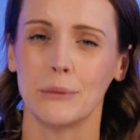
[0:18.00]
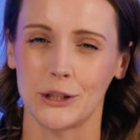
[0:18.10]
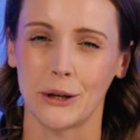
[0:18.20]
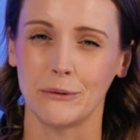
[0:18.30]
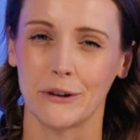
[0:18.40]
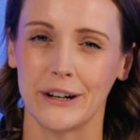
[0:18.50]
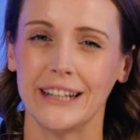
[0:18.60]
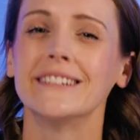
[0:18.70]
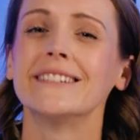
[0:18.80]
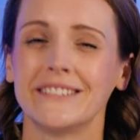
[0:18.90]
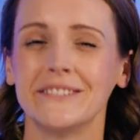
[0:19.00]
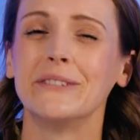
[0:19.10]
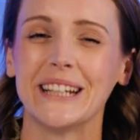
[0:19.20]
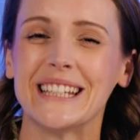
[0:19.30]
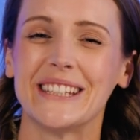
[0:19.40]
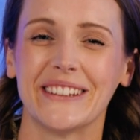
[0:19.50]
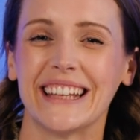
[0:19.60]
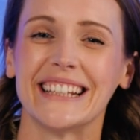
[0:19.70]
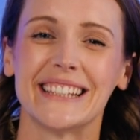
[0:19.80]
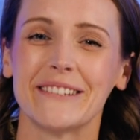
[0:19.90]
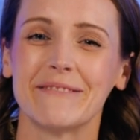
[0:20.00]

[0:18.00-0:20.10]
but don't worry, we can do this.